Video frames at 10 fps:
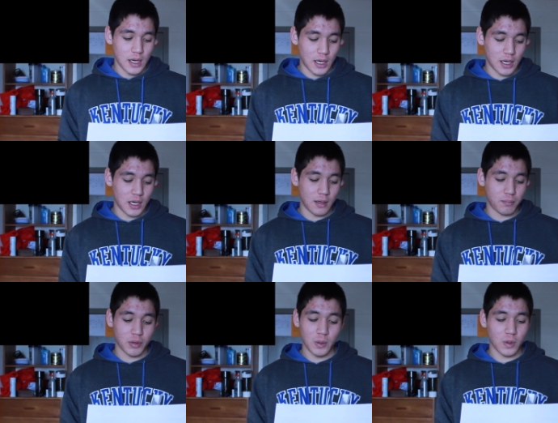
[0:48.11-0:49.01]
uh,
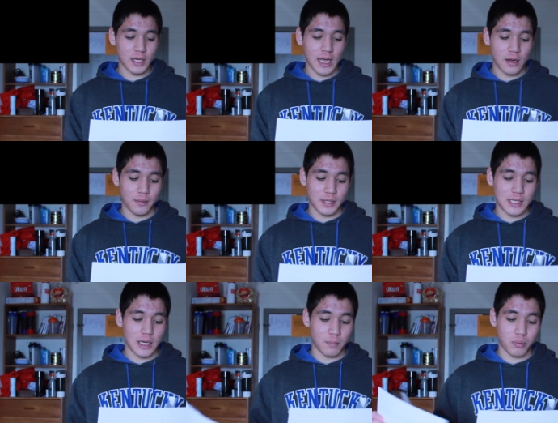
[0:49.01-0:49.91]
pre-workout, I'm going
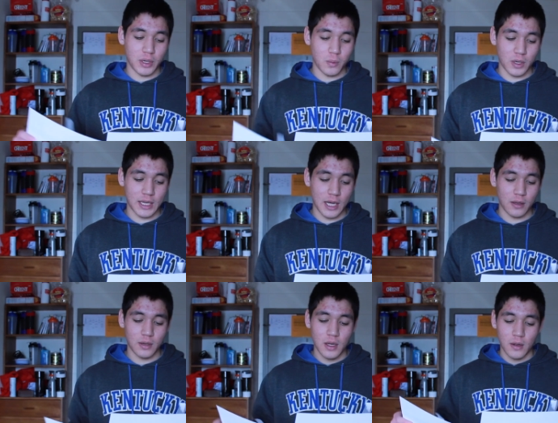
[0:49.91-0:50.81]
to take a
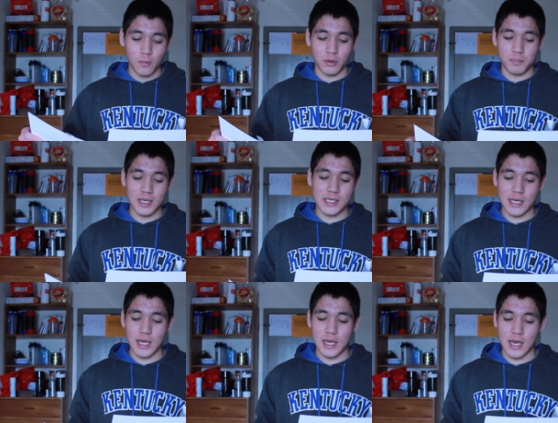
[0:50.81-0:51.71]
pre-workout with
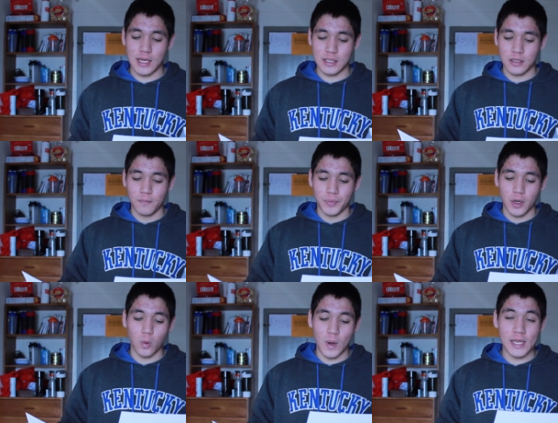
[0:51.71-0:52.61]
BCAAs,
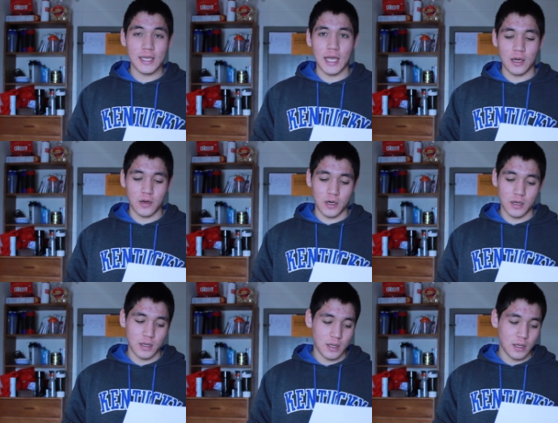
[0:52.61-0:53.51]
a weight
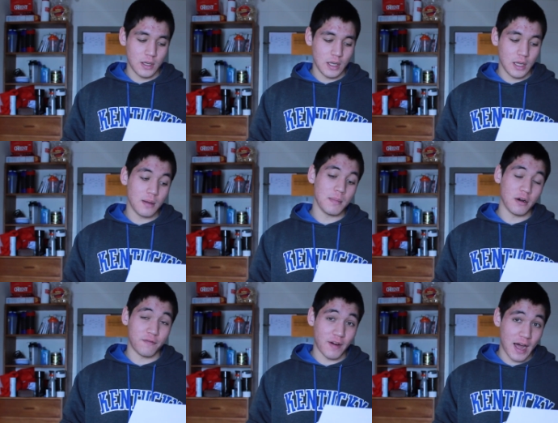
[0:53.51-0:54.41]
gainer, in
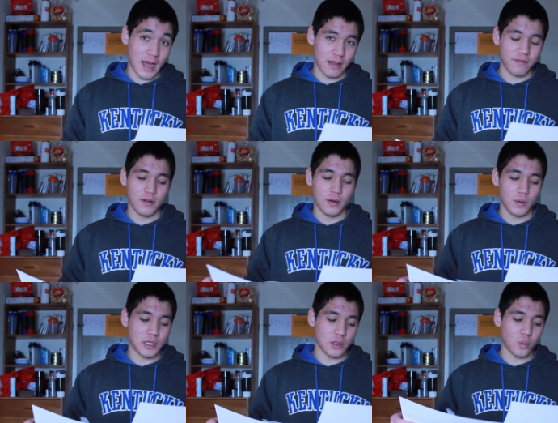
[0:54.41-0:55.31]
meal five,
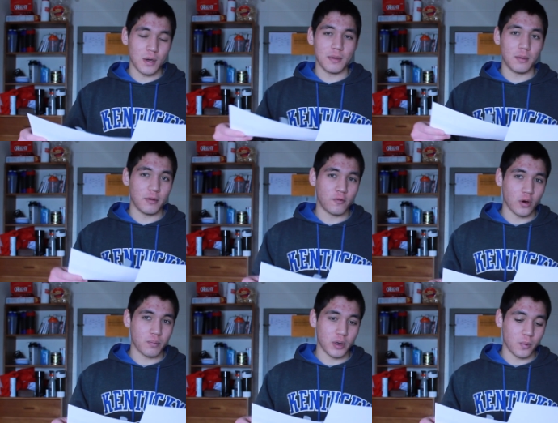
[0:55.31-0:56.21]
which is one meal
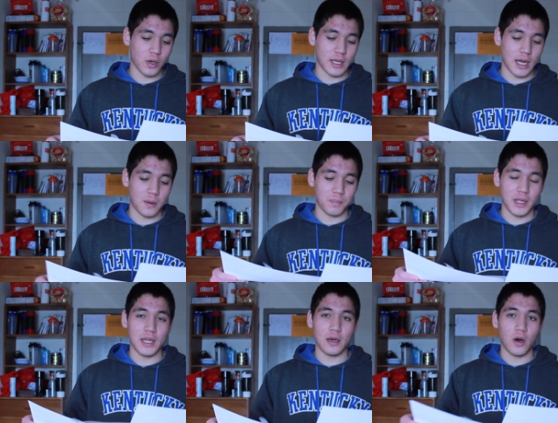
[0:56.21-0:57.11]
before pre-workout.
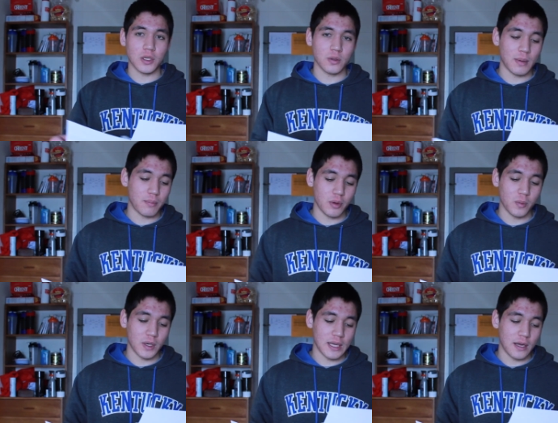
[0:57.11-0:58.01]
And then also in my
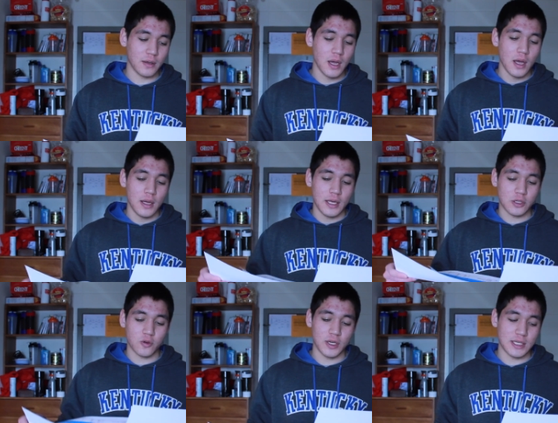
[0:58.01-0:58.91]
pre-workout,
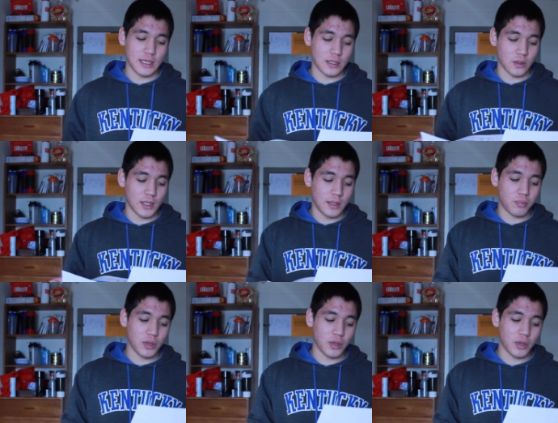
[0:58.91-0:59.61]
is creatine. So in the